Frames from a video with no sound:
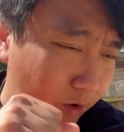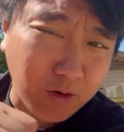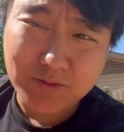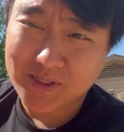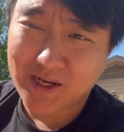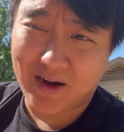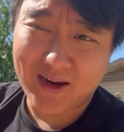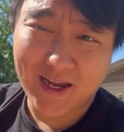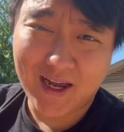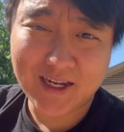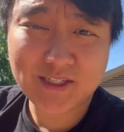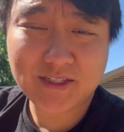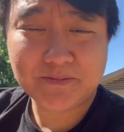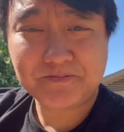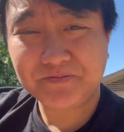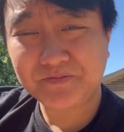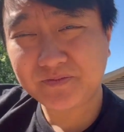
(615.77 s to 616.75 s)
Sorry,
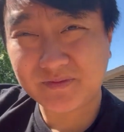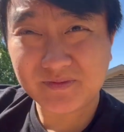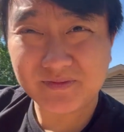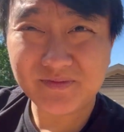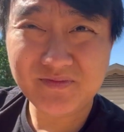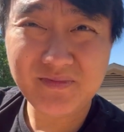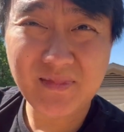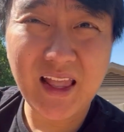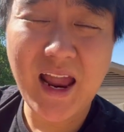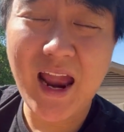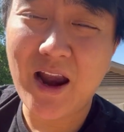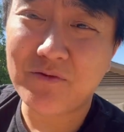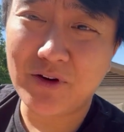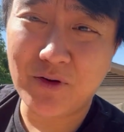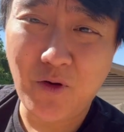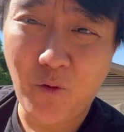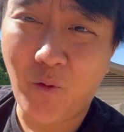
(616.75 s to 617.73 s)
guys.
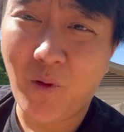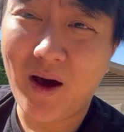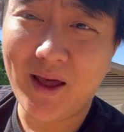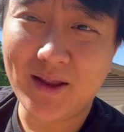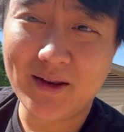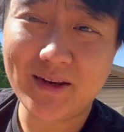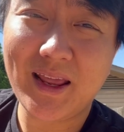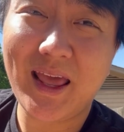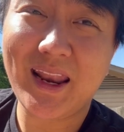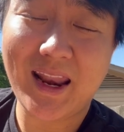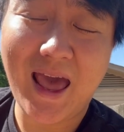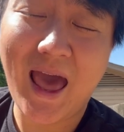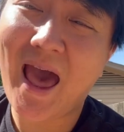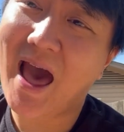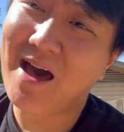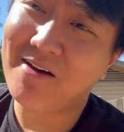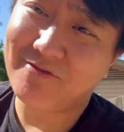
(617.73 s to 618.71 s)
Every
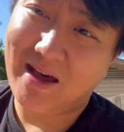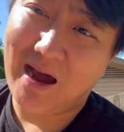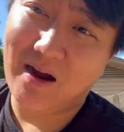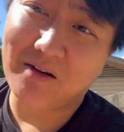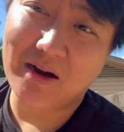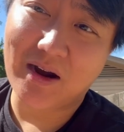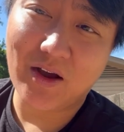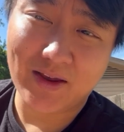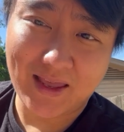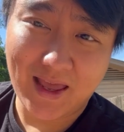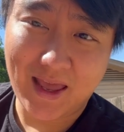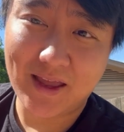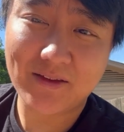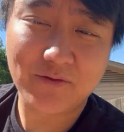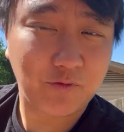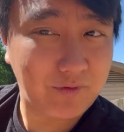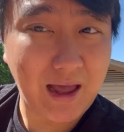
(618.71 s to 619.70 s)
1.5 hour,
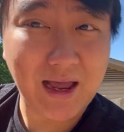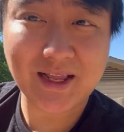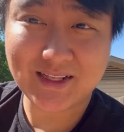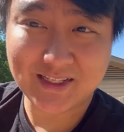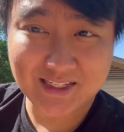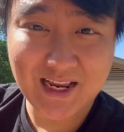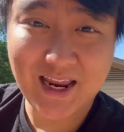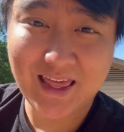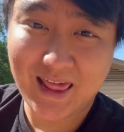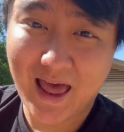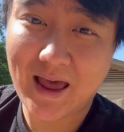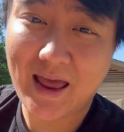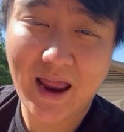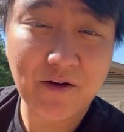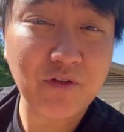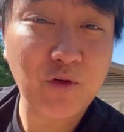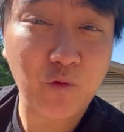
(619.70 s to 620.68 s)
okay? I can say
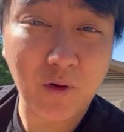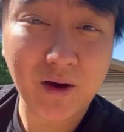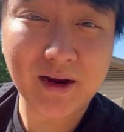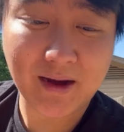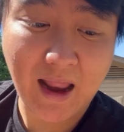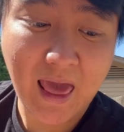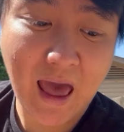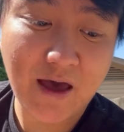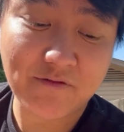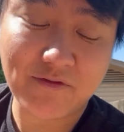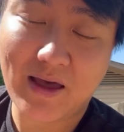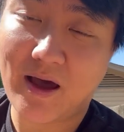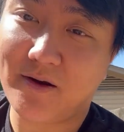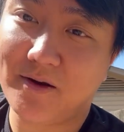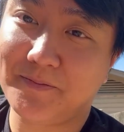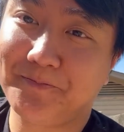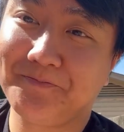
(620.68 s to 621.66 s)
that. Every 1.5
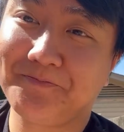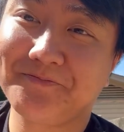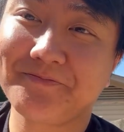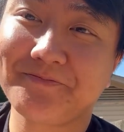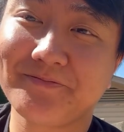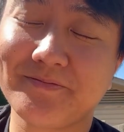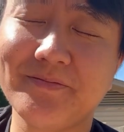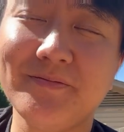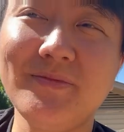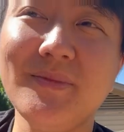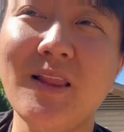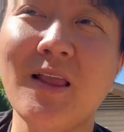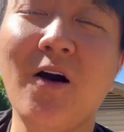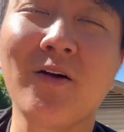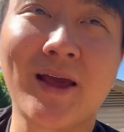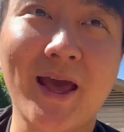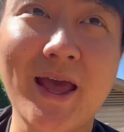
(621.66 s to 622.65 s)
hour.
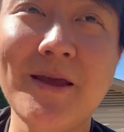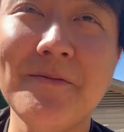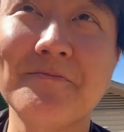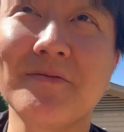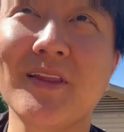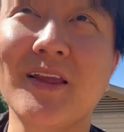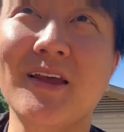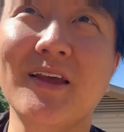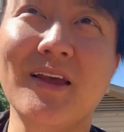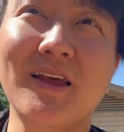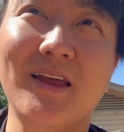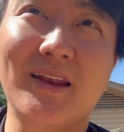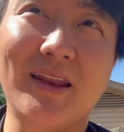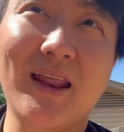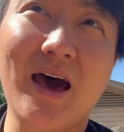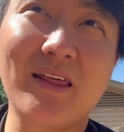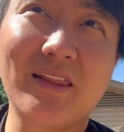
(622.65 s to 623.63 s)
Okay?
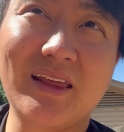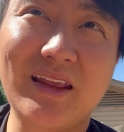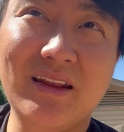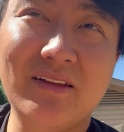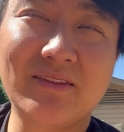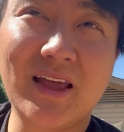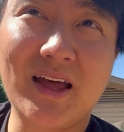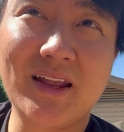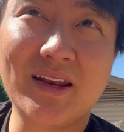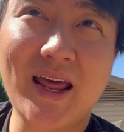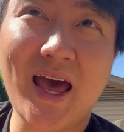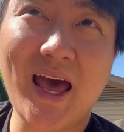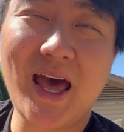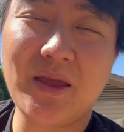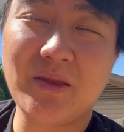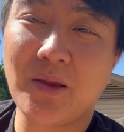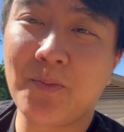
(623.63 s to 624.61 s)
Now that you've done
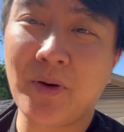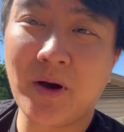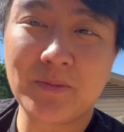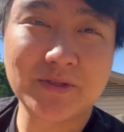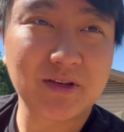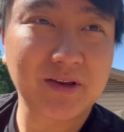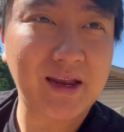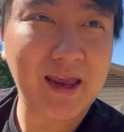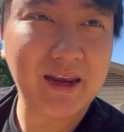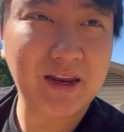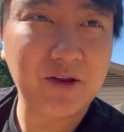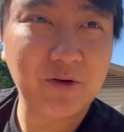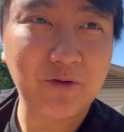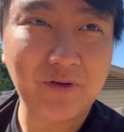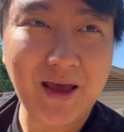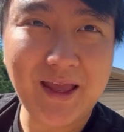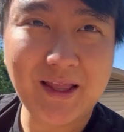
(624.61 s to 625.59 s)
that, your pups are
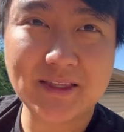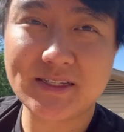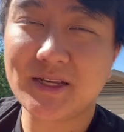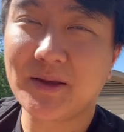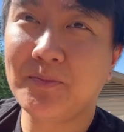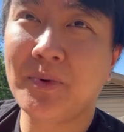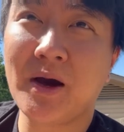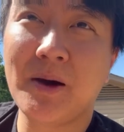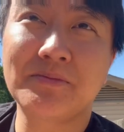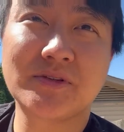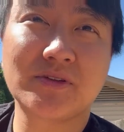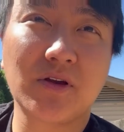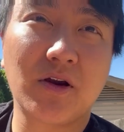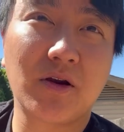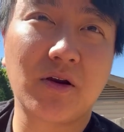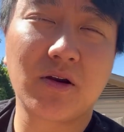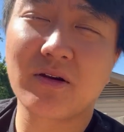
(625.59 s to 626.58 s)
gaining weight. Pups
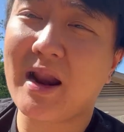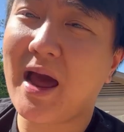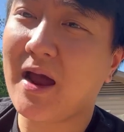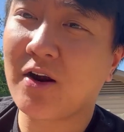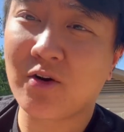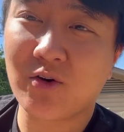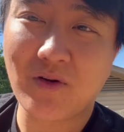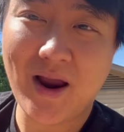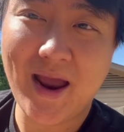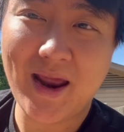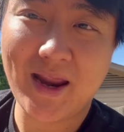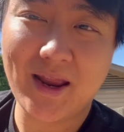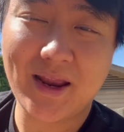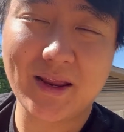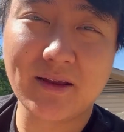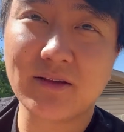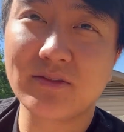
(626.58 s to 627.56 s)
are not
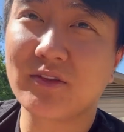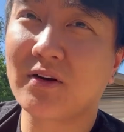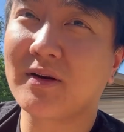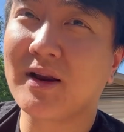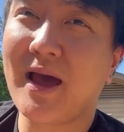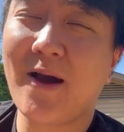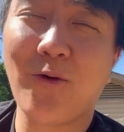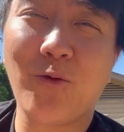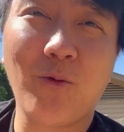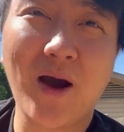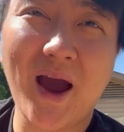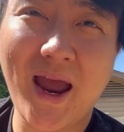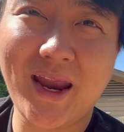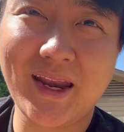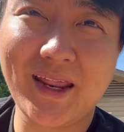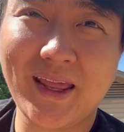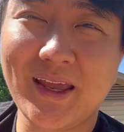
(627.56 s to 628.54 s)
crying. They're not
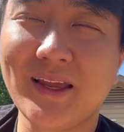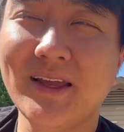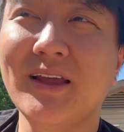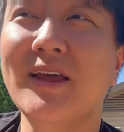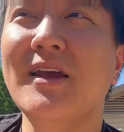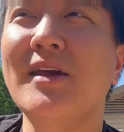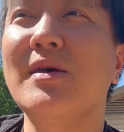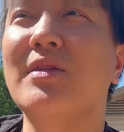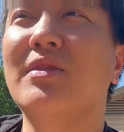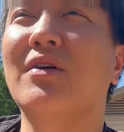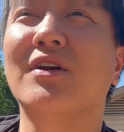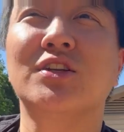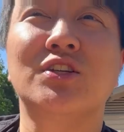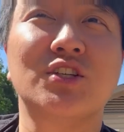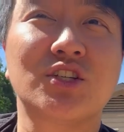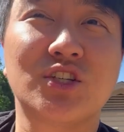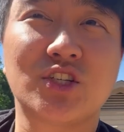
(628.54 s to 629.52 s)
whining. They're
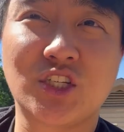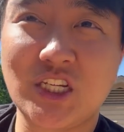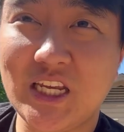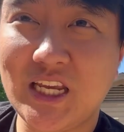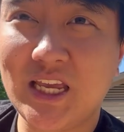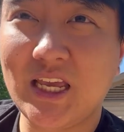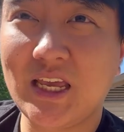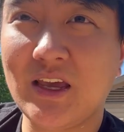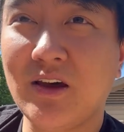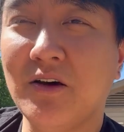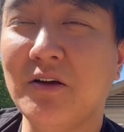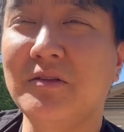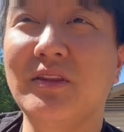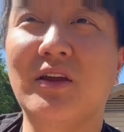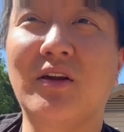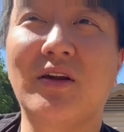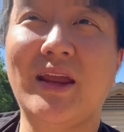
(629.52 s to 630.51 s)
just chill.
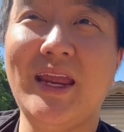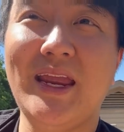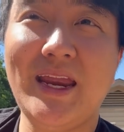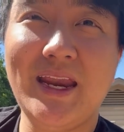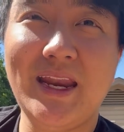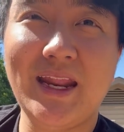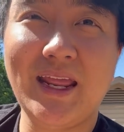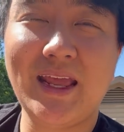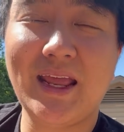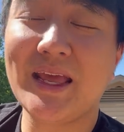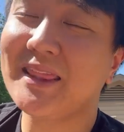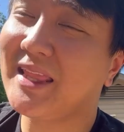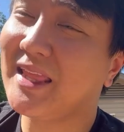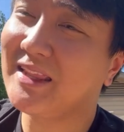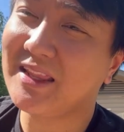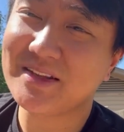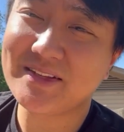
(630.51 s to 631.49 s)
They're eating,
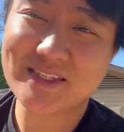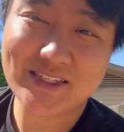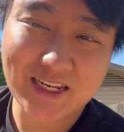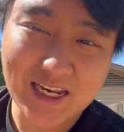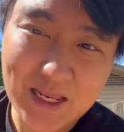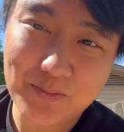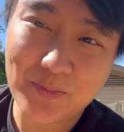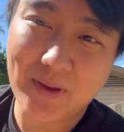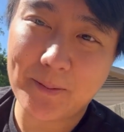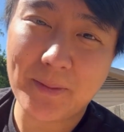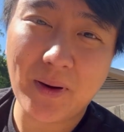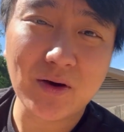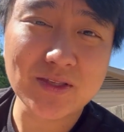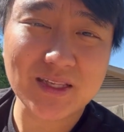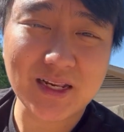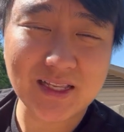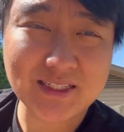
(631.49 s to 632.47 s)
and then they're sleeping.
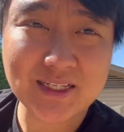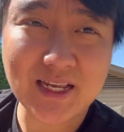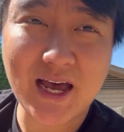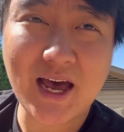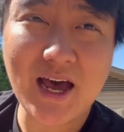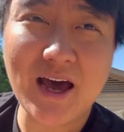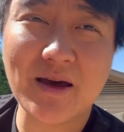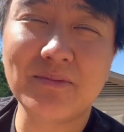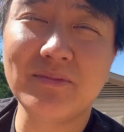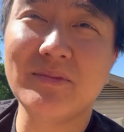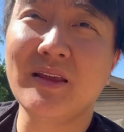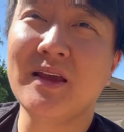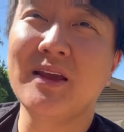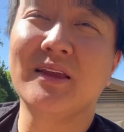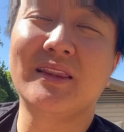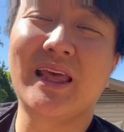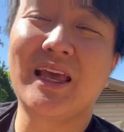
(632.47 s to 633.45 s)
Most of the time,
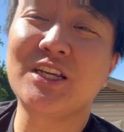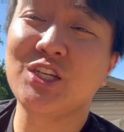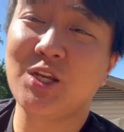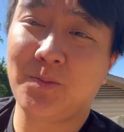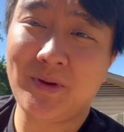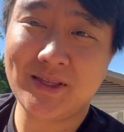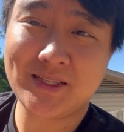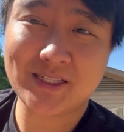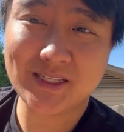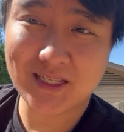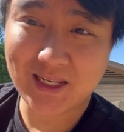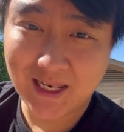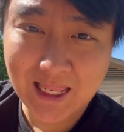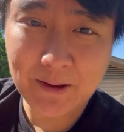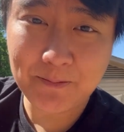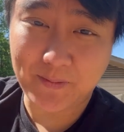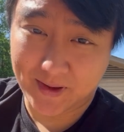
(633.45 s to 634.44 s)
they should be
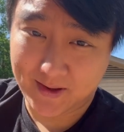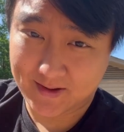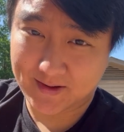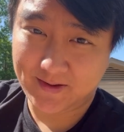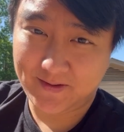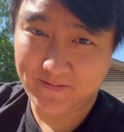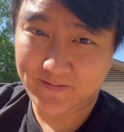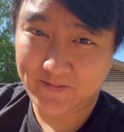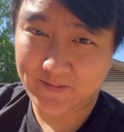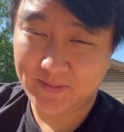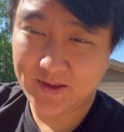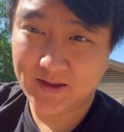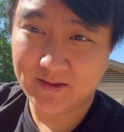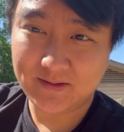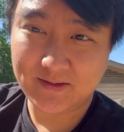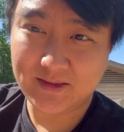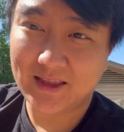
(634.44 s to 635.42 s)
sleeping.
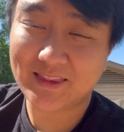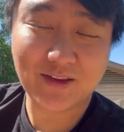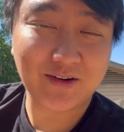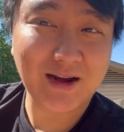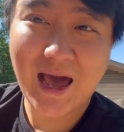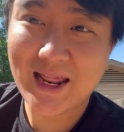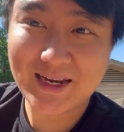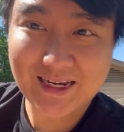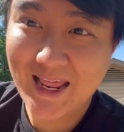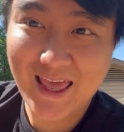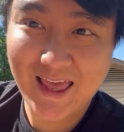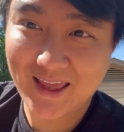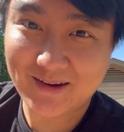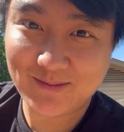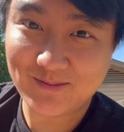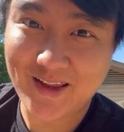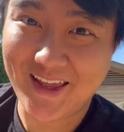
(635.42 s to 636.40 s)
And they're not
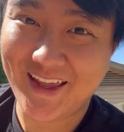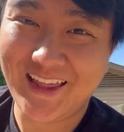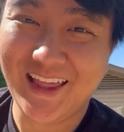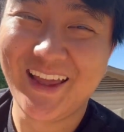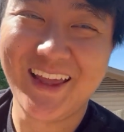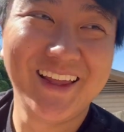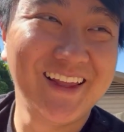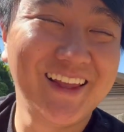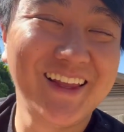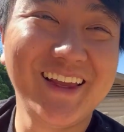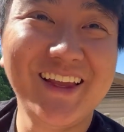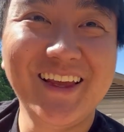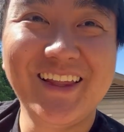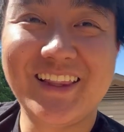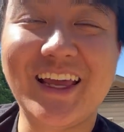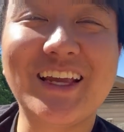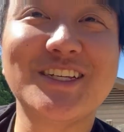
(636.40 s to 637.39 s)
dead.
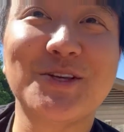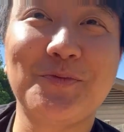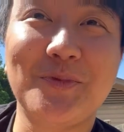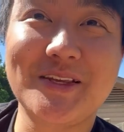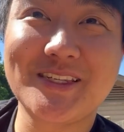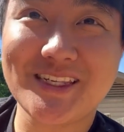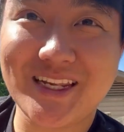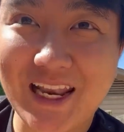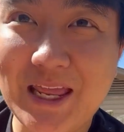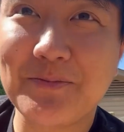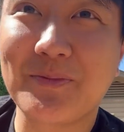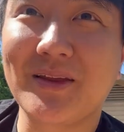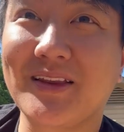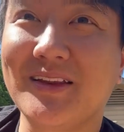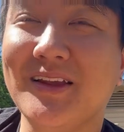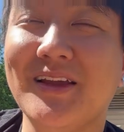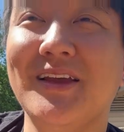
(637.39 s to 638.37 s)
They should be
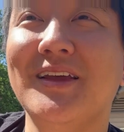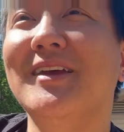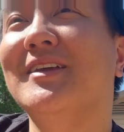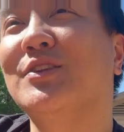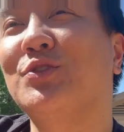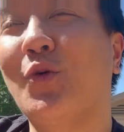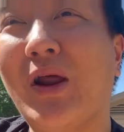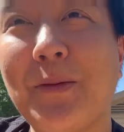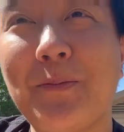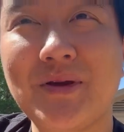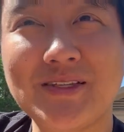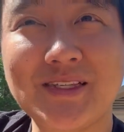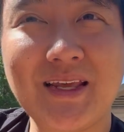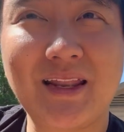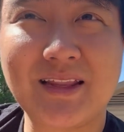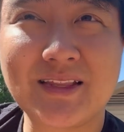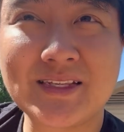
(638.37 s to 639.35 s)
sleeping.
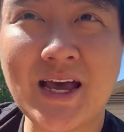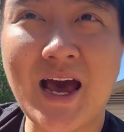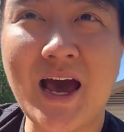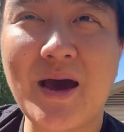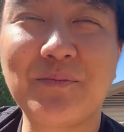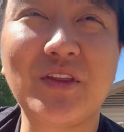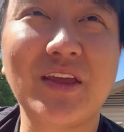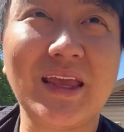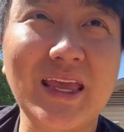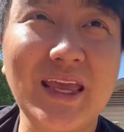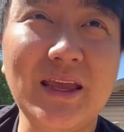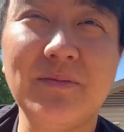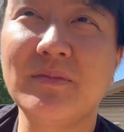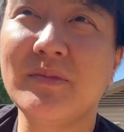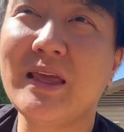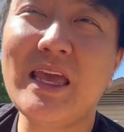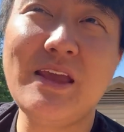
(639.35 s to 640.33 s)
20% of the time, they
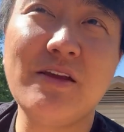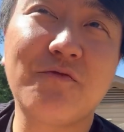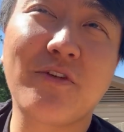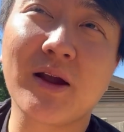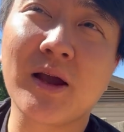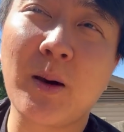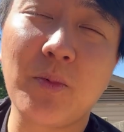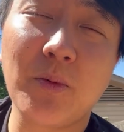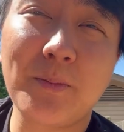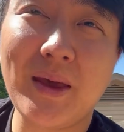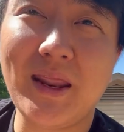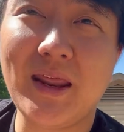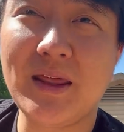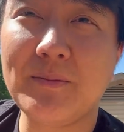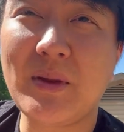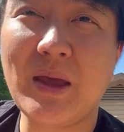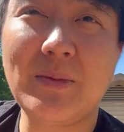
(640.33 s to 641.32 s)
eat for a couple
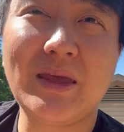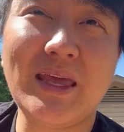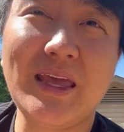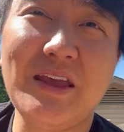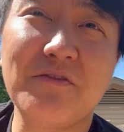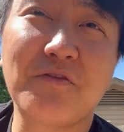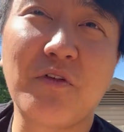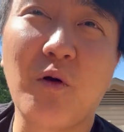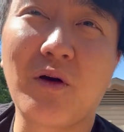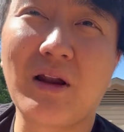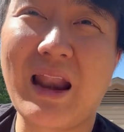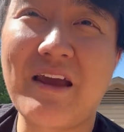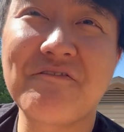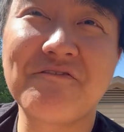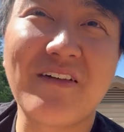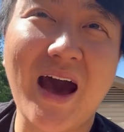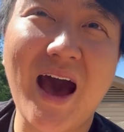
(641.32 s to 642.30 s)
minutes. Maybe eat for
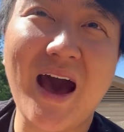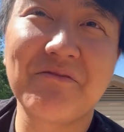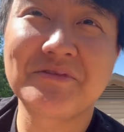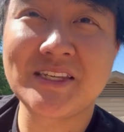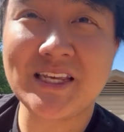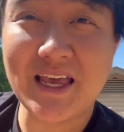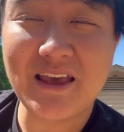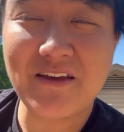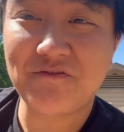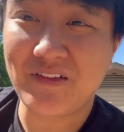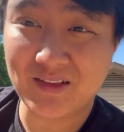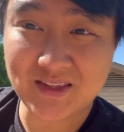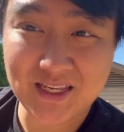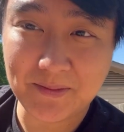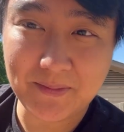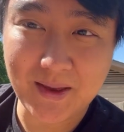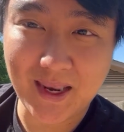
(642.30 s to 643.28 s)
like 5, 10,
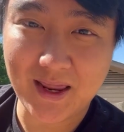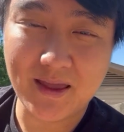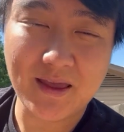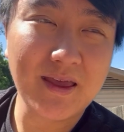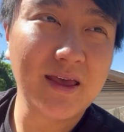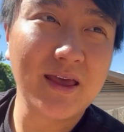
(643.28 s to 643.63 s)
15 minutes.